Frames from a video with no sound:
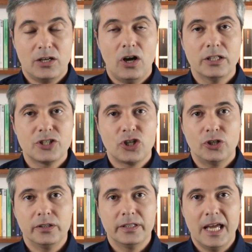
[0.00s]
a college
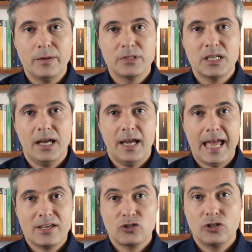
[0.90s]
girl named
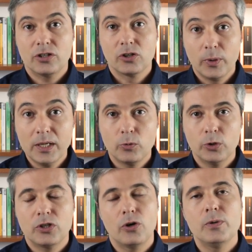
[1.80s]
Esther
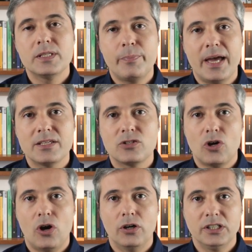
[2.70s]
Greenwood, who is
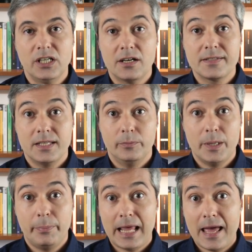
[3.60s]
based on young
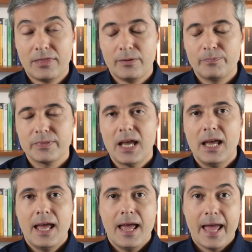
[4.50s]
Sylvia Plath.
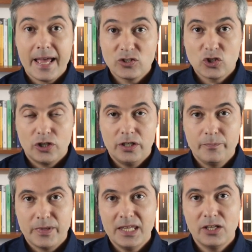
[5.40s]

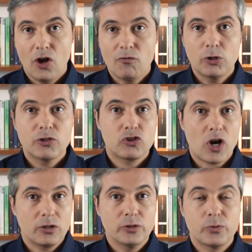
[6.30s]
Esther, in the novel,
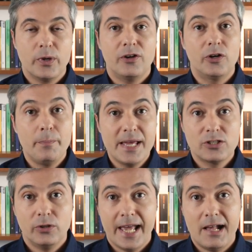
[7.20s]
struggles with her
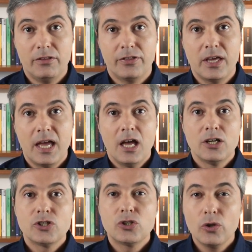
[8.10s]
mental health
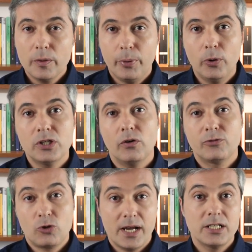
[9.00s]
to the point
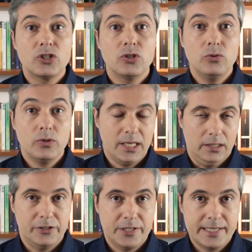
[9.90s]
of trying to
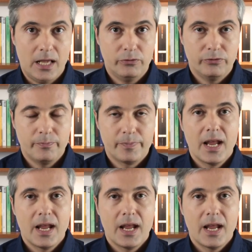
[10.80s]
kill herself.